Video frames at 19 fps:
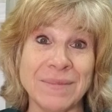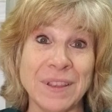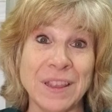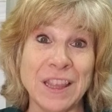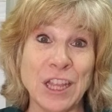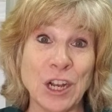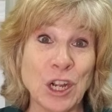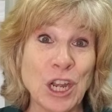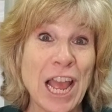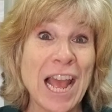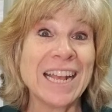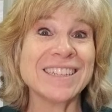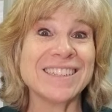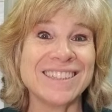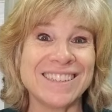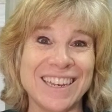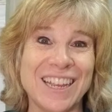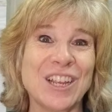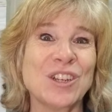They're not
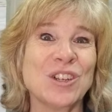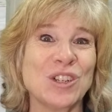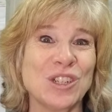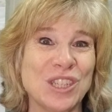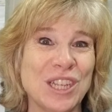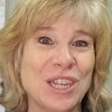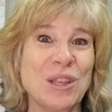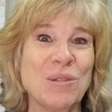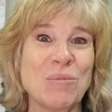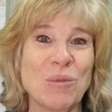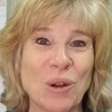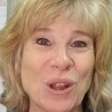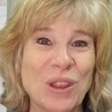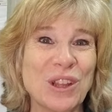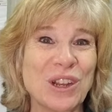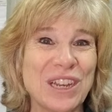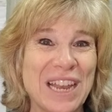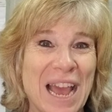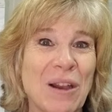standards anymore.
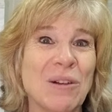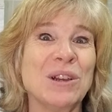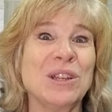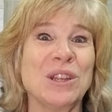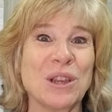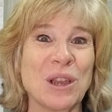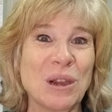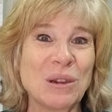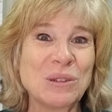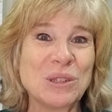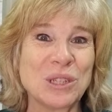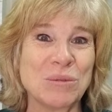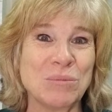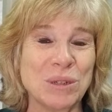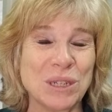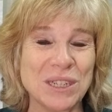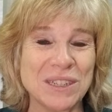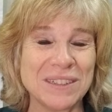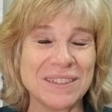They're now a
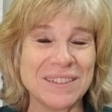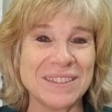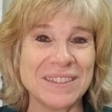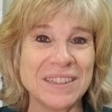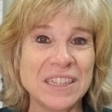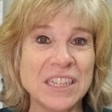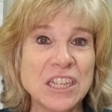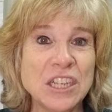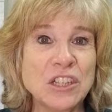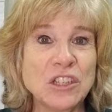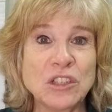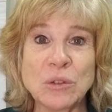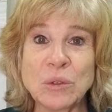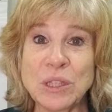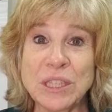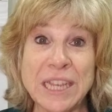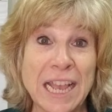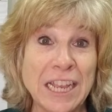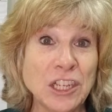negotiable. So
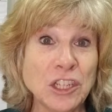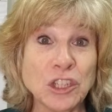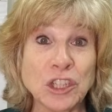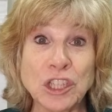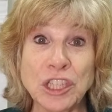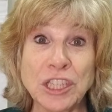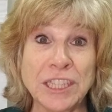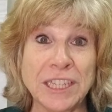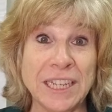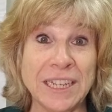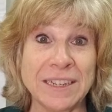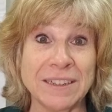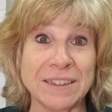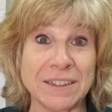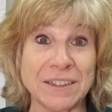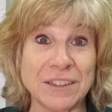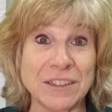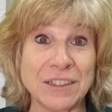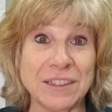set your
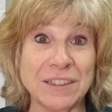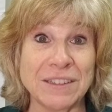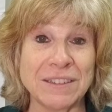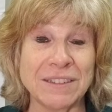standards.